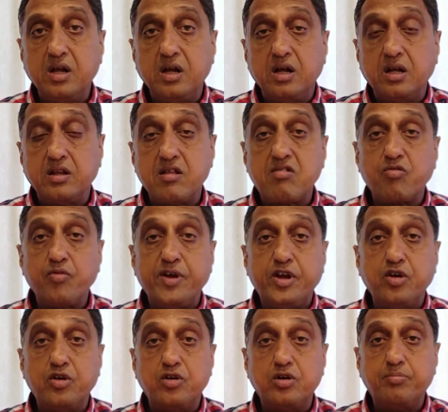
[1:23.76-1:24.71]
This
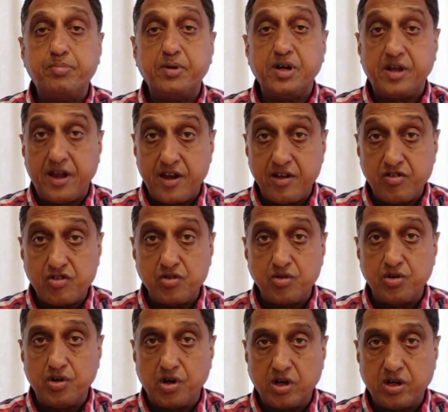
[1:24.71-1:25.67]
video pertains
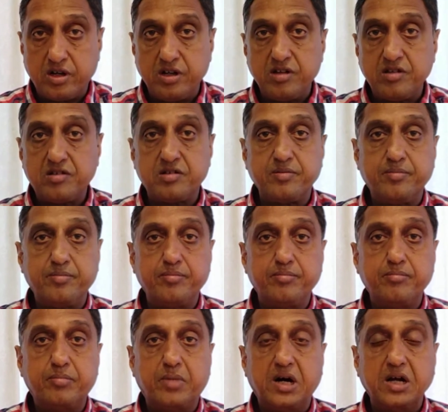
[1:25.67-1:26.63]
to doctors,
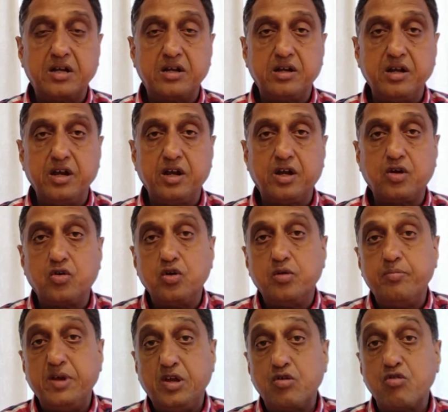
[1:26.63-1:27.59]
but it
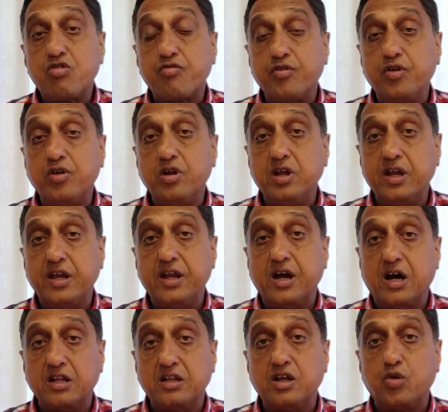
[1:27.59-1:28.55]
could be useful in
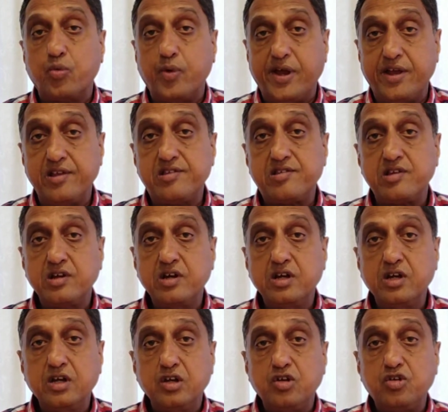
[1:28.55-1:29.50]
other ways
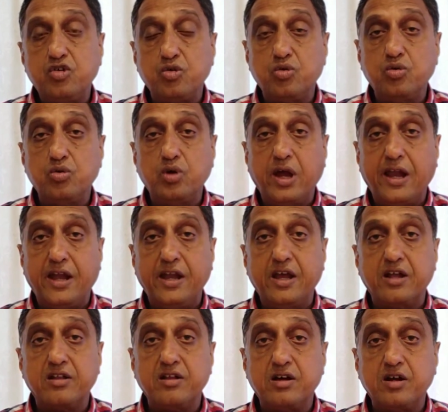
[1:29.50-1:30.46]
to any
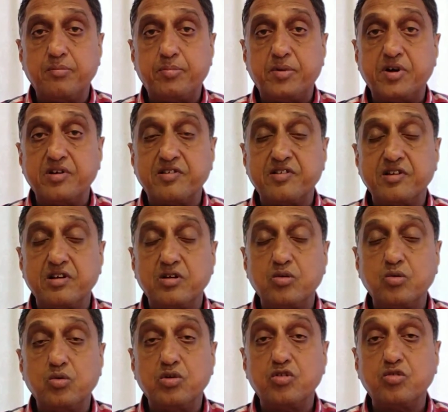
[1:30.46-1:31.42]
other person
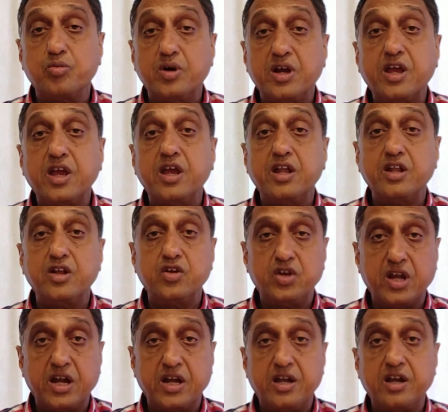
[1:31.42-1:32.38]
who is working in the
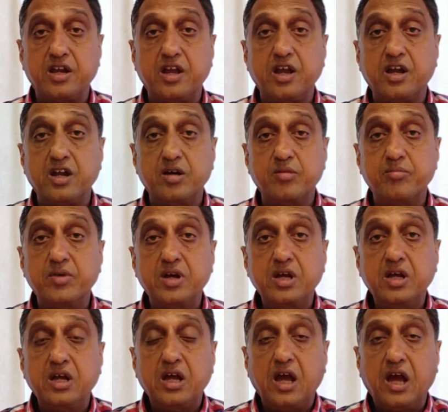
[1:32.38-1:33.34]
United Kingdom
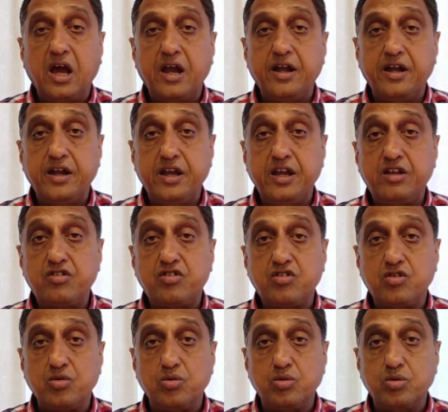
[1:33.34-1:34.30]
and needs
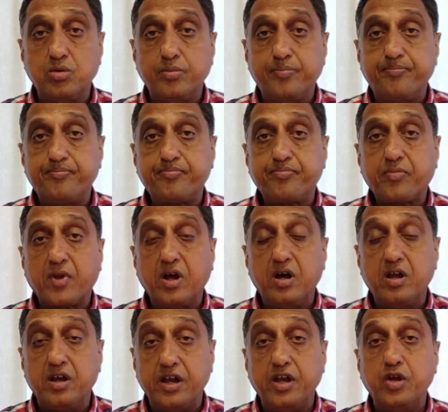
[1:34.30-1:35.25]
to
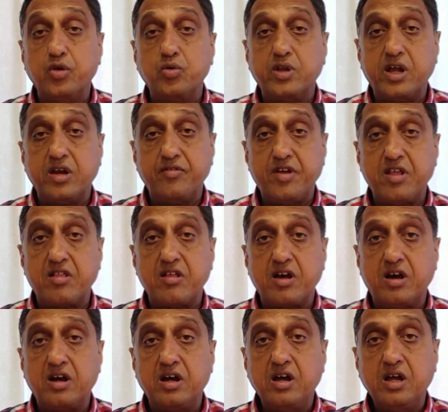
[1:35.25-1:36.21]
renew their visa